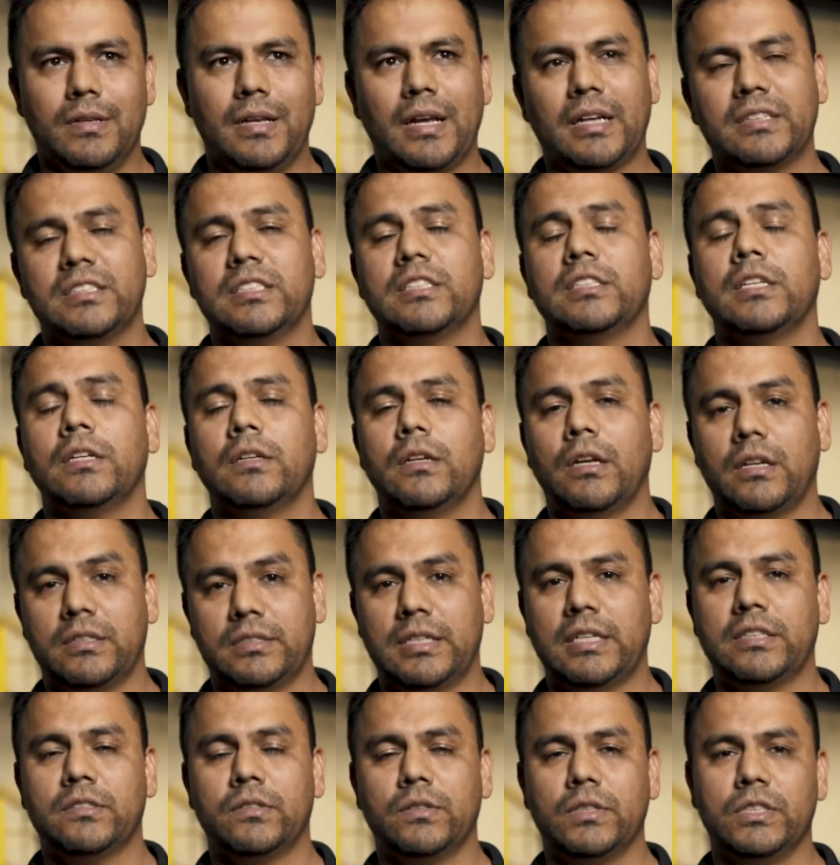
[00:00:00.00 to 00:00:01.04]

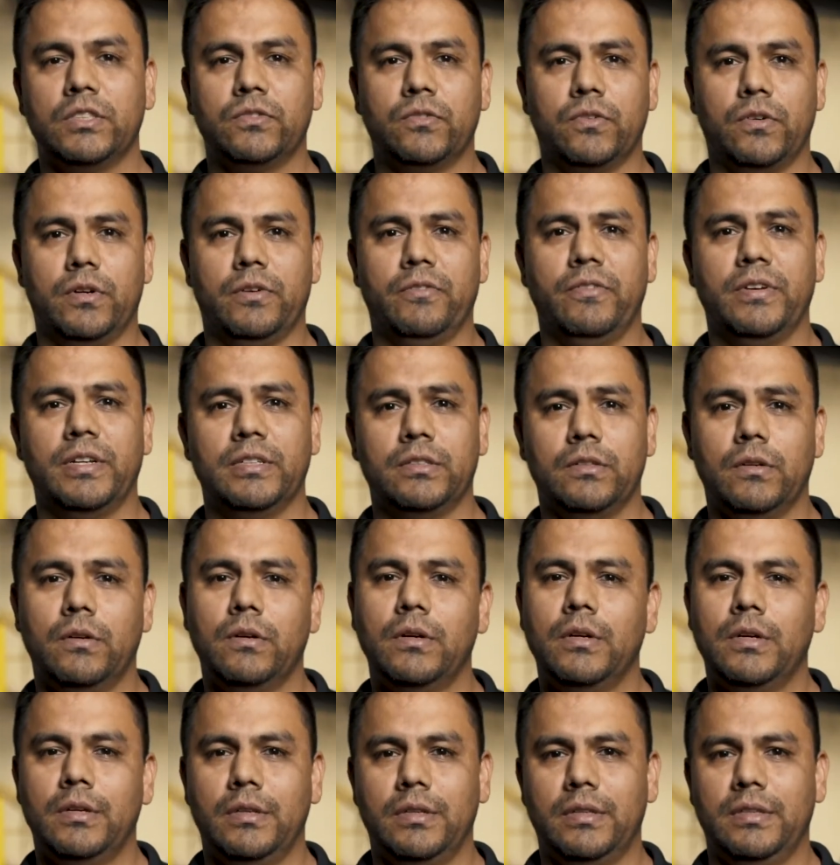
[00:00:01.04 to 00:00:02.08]
accessories for a vessel,
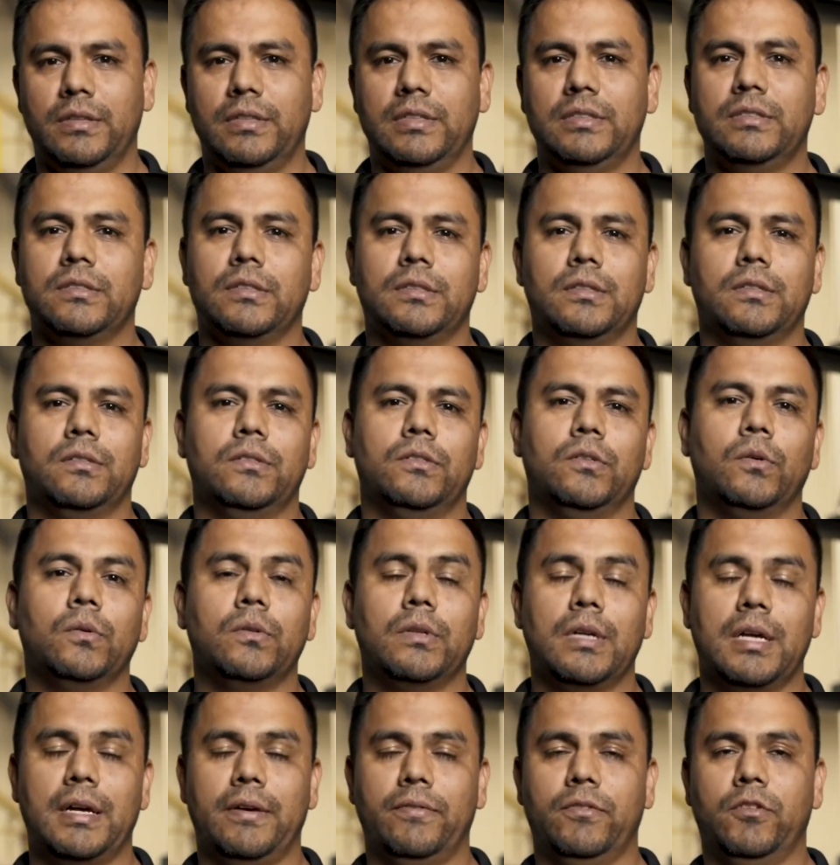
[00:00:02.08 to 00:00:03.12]
these
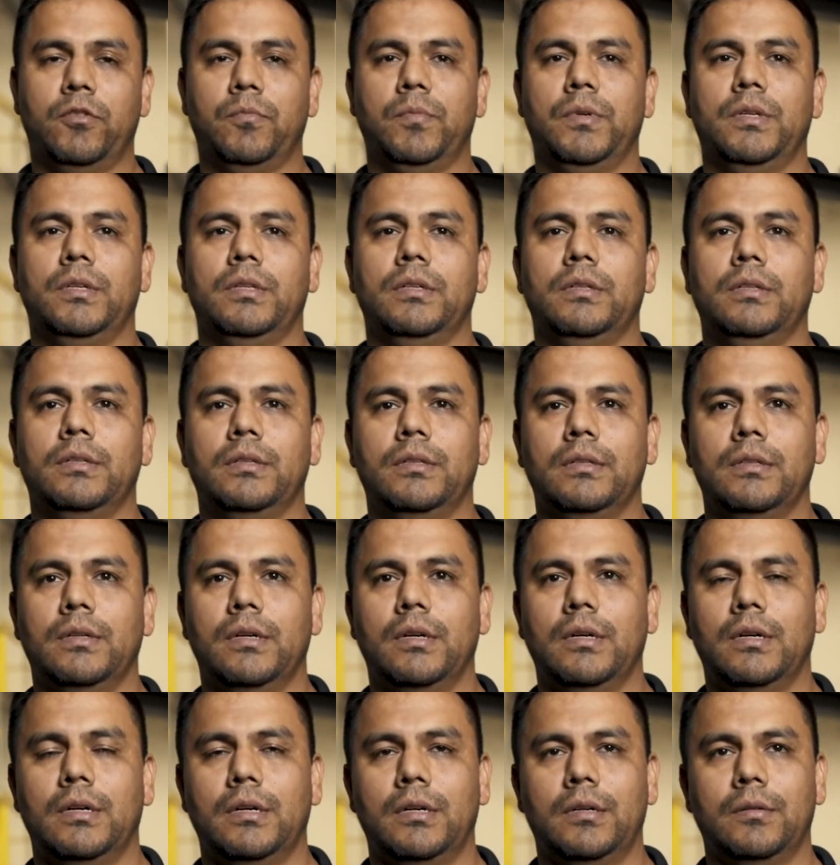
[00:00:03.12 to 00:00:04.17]
don't have to be
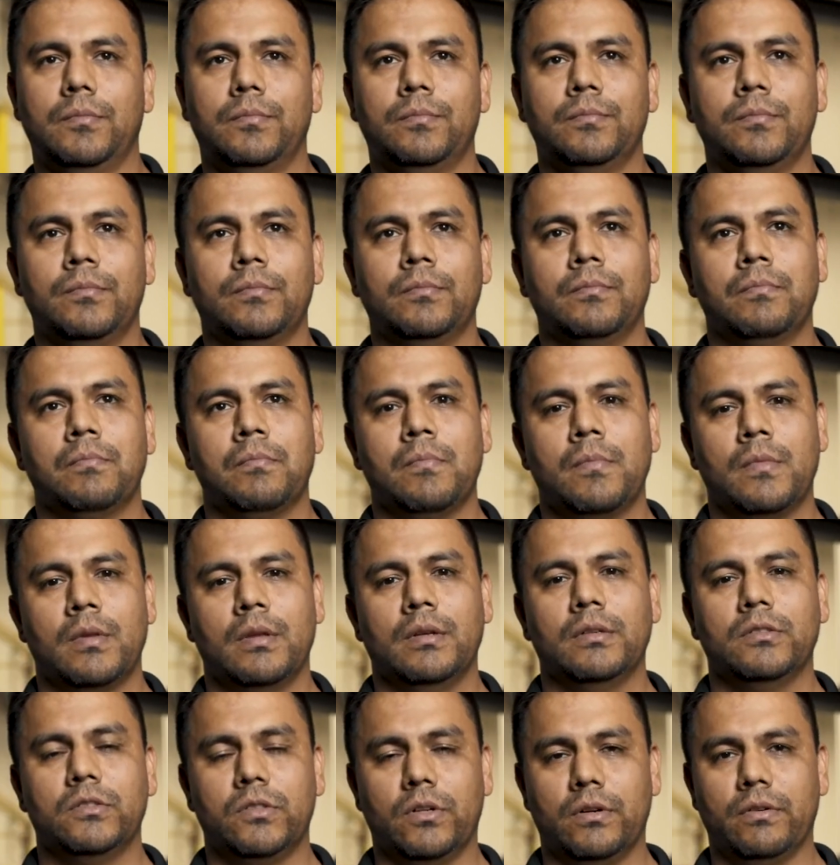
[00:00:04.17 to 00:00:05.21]

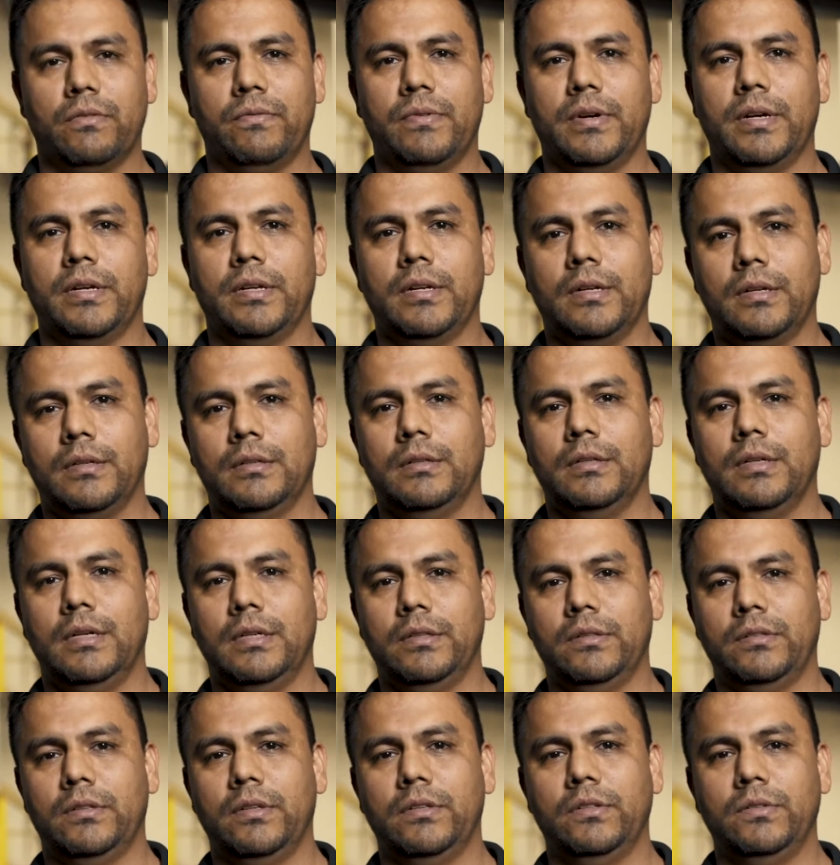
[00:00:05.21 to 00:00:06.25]
certified
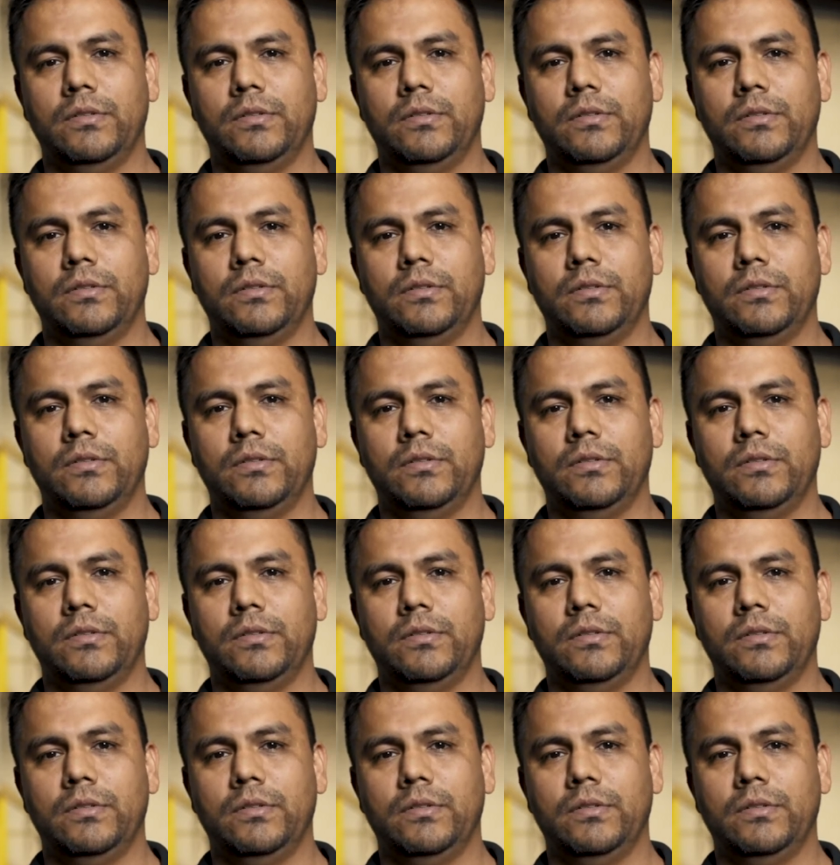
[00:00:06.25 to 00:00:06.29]
under the